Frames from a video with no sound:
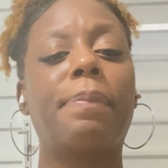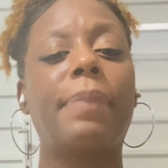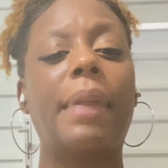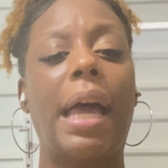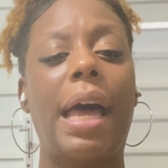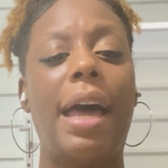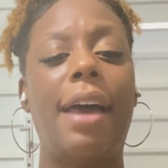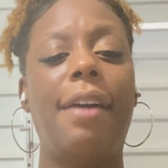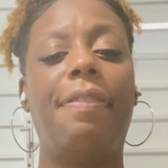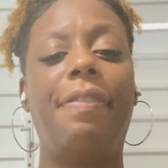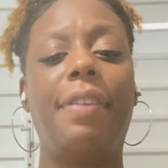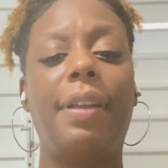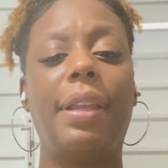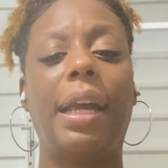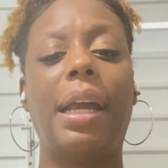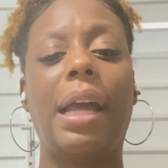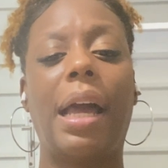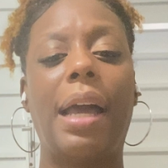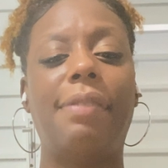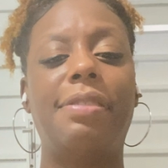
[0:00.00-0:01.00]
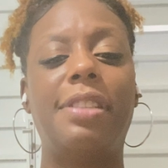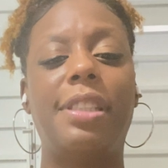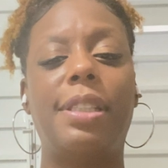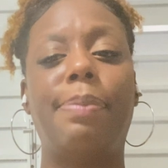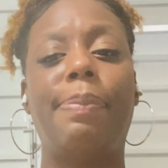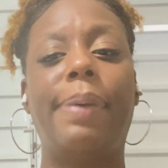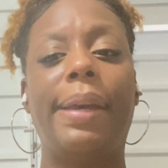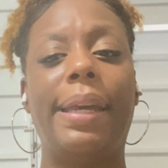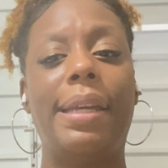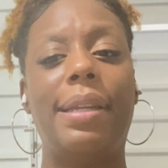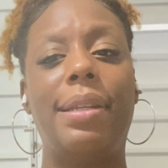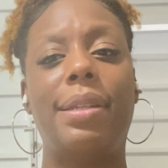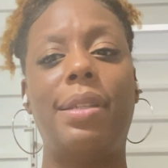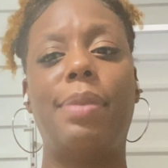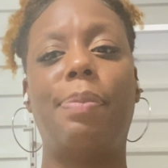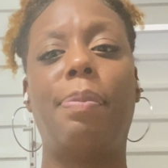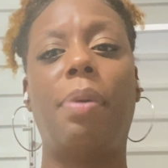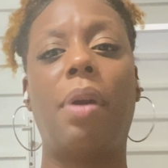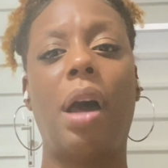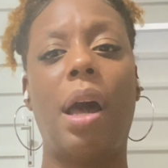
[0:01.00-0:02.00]
I feel like I've
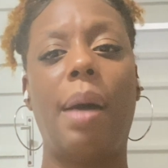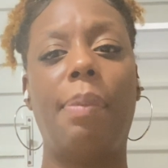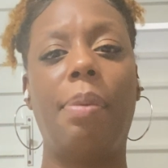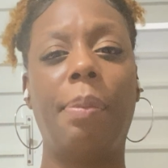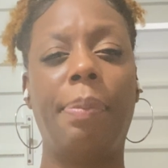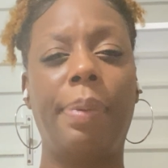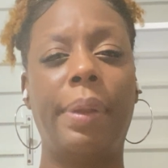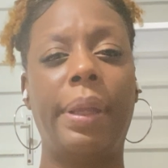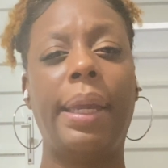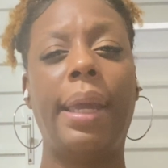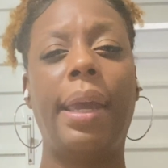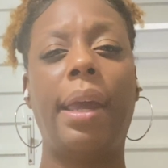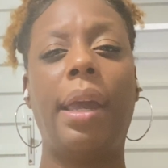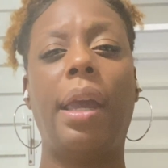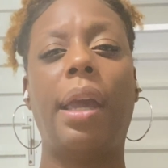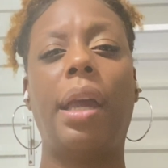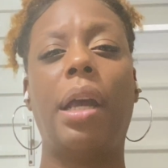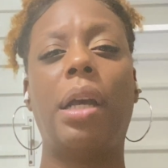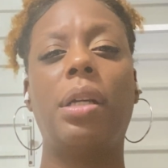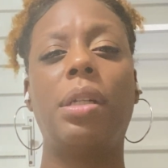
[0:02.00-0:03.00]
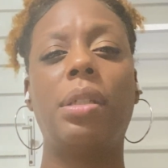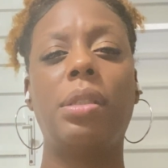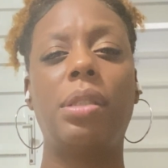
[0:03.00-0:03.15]
spent probably